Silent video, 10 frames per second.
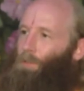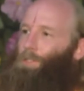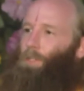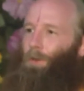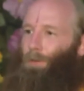to
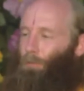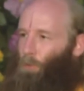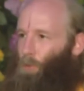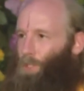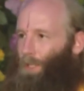start
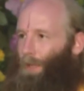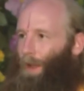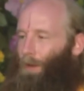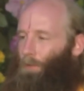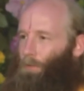devotion
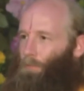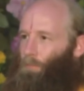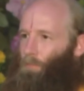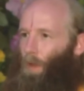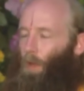now.
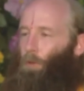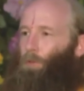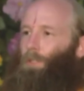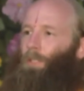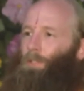
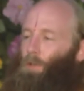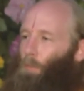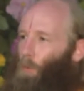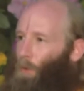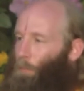Other things are
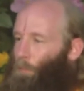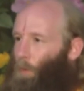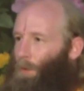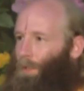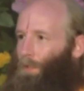more
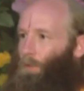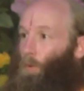important,